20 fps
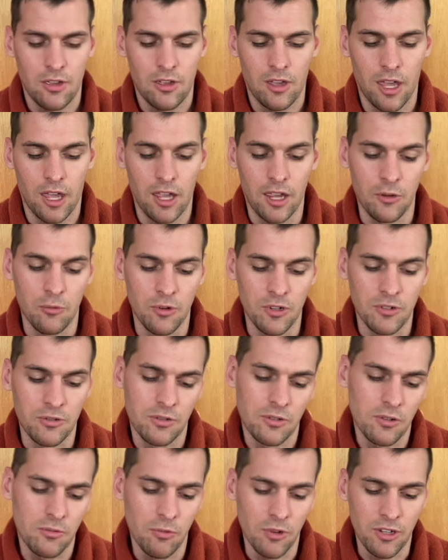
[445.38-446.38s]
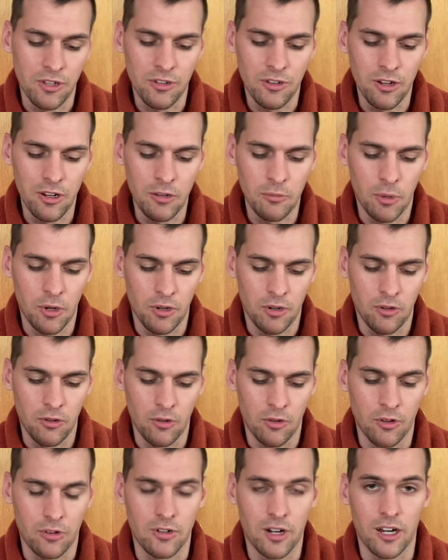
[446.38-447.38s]
And what's good about
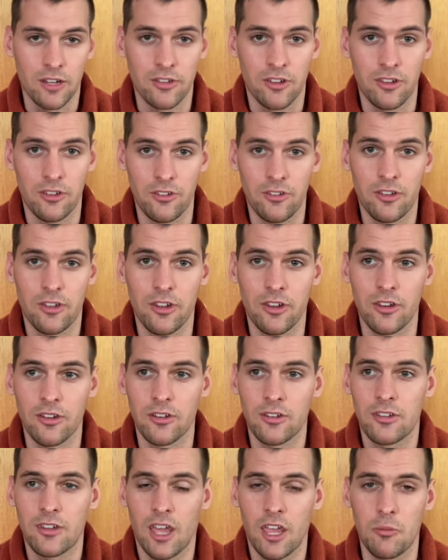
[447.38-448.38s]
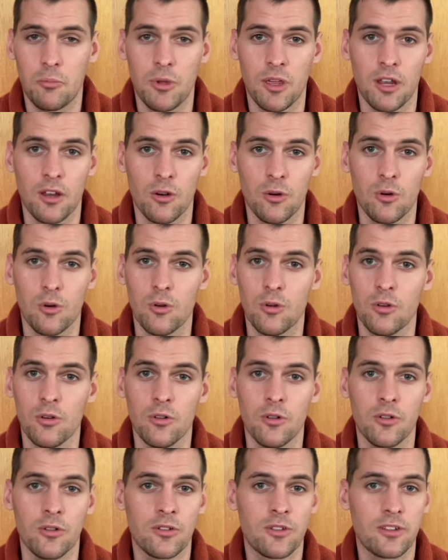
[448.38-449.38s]
Google Translate is you can type in a
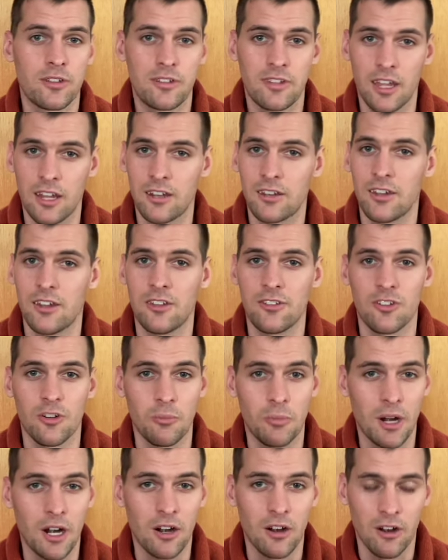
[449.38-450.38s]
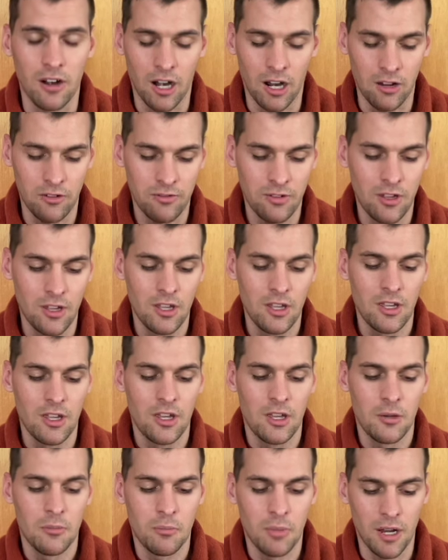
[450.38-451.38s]
whole sentence or paragraph,
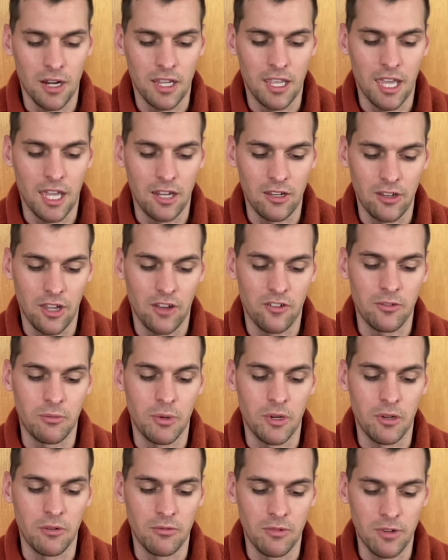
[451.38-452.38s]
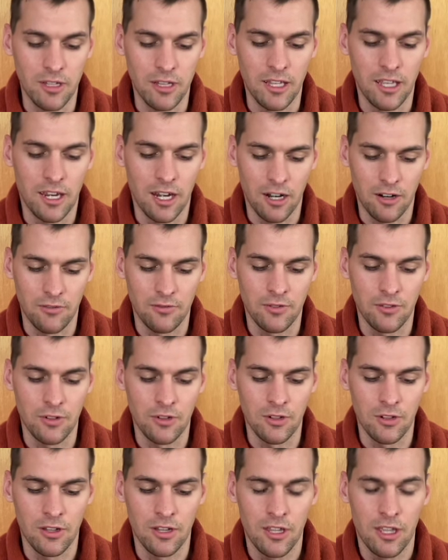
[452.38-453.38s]
but again, you have to be really
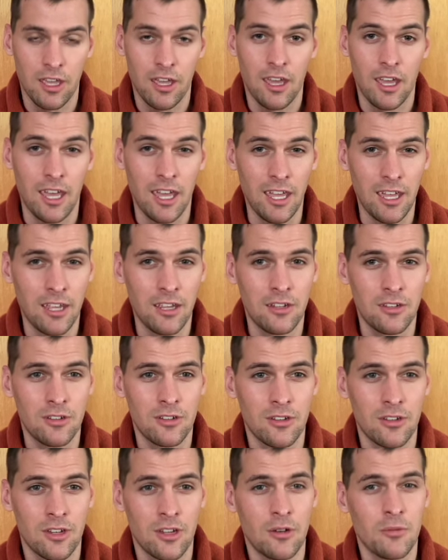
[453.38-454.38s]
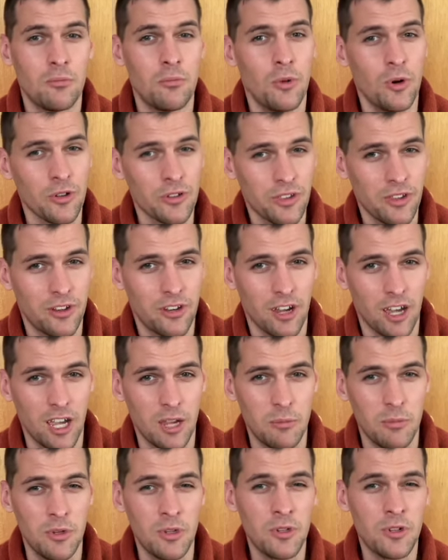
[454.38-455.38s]
careful. And most of the
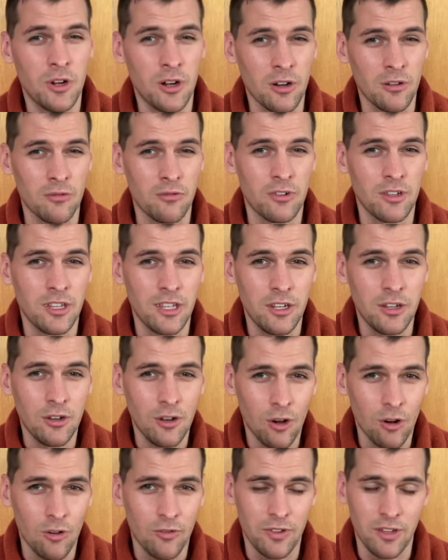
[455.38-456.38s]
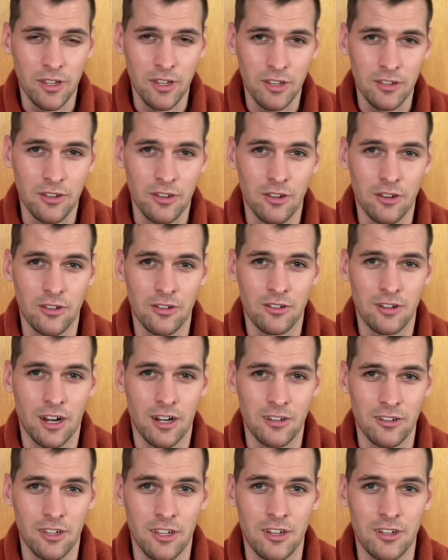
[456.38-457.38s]
time, you don't really know if it is a good
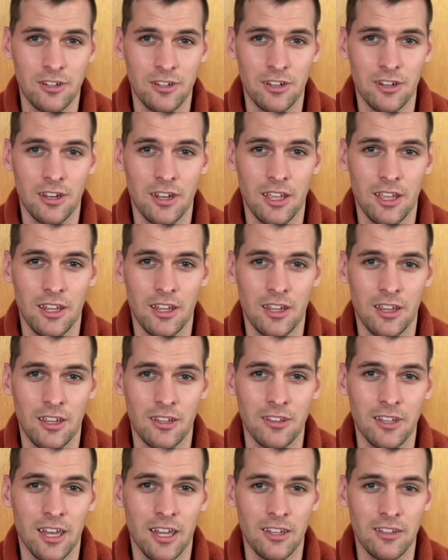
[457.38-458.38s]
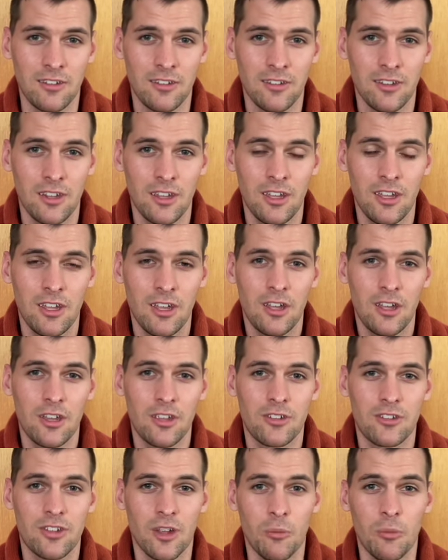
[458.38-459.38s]
translation unless
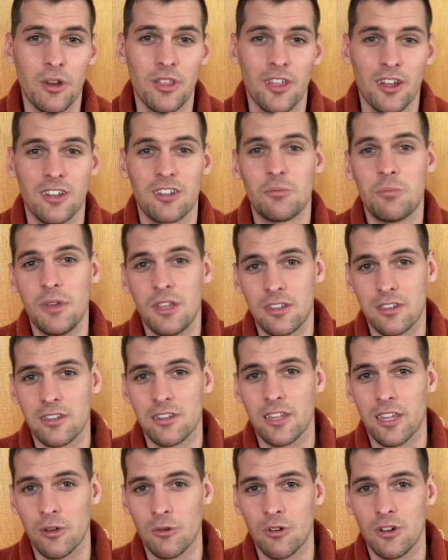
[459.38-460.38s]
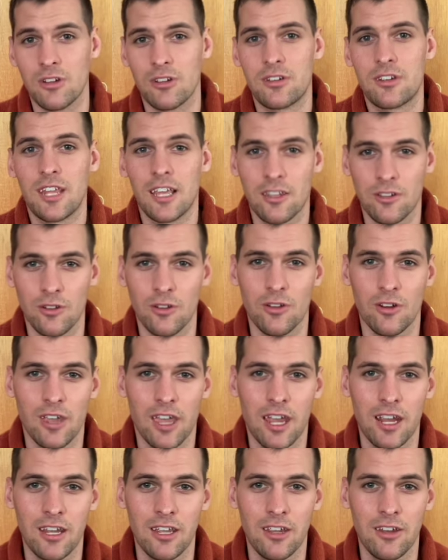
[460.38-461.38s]
somebody that speaks the language takes a look
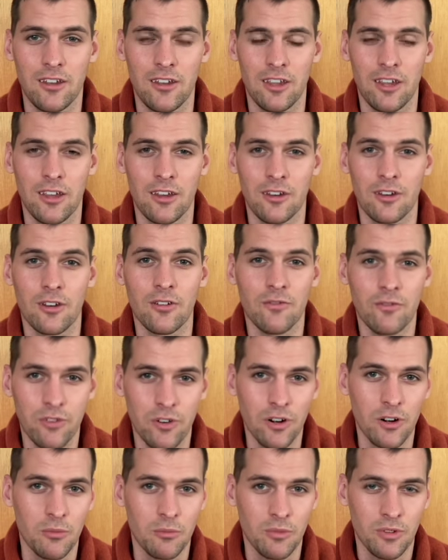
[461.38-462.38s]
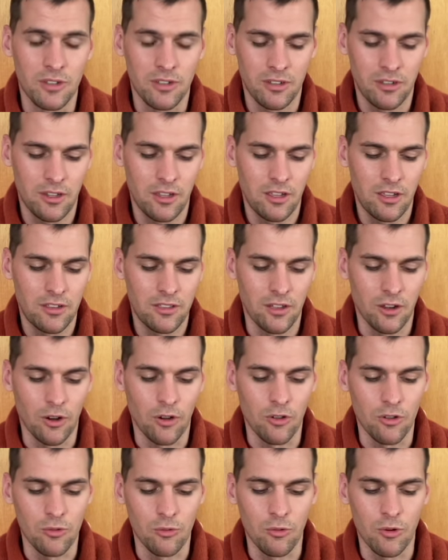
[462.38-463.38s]
at it and confirms that
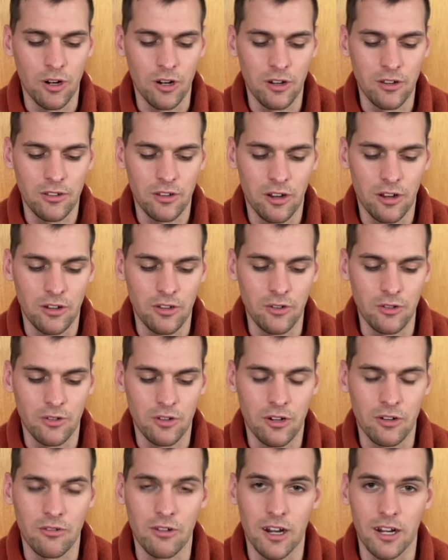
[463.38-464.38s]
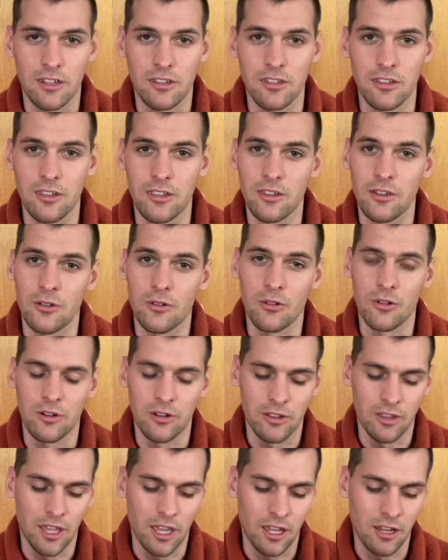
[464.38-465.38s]
all the words are used correctly or
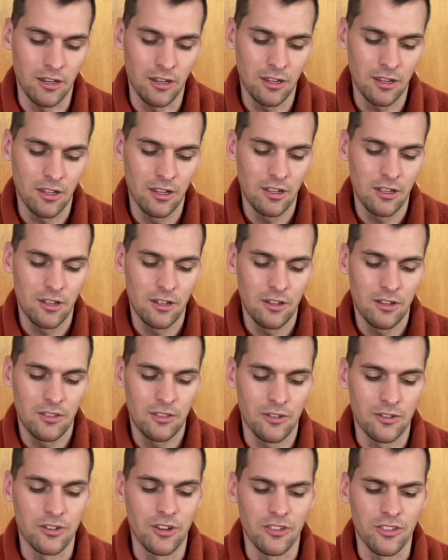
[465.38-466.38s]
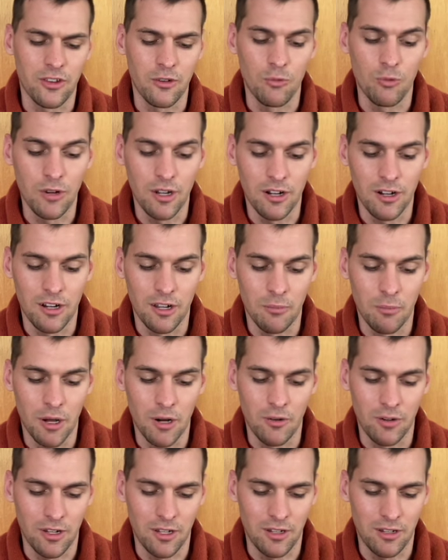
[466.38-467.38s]
that there's nothing weird
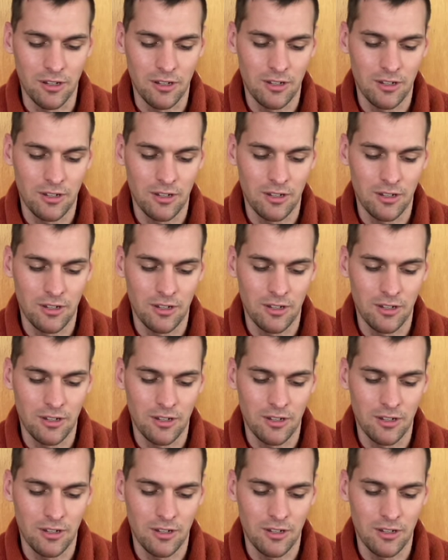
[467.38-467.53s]
about it.